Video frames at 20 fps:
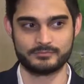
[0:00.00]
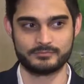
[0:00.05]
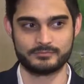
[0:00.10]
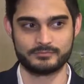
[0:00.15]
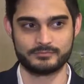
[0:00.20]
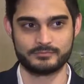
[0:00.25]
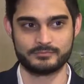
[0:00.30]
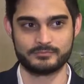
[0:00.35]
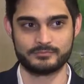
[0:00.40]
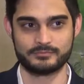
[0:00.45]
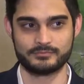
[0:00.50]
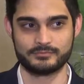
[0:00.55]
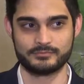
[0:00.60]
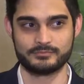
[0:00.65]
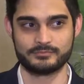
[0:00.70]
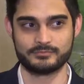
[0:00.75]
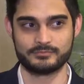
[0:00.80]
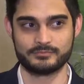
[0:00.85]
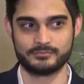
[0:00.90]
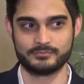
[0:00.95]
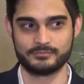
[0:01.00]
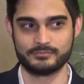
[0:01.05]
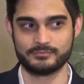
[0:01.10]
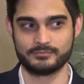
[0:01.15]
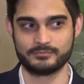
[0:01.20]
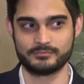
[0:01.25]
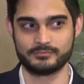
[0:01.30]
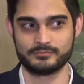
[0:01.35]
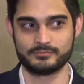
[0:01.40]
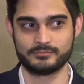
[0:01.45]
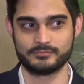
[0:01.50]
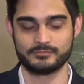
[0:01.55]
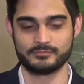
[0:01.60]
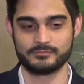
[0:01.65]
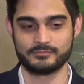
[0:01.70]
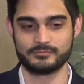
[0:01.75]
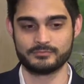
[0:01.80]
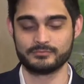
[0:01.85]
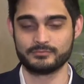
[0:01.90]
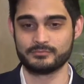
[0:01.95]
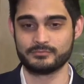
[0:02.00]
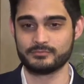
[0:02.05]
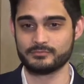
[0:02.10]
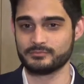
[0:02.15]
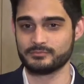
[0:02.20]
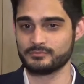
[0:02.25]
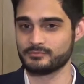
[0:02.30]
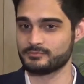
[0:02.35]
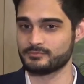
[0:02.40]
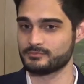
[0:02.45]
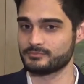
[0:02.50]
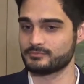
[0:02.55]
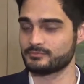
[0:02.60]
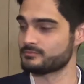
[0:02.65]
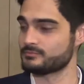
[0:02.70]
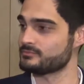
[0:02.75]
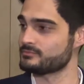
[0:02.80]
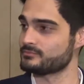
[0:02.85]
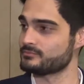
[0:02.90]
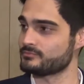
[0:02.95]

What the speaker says: [no speech]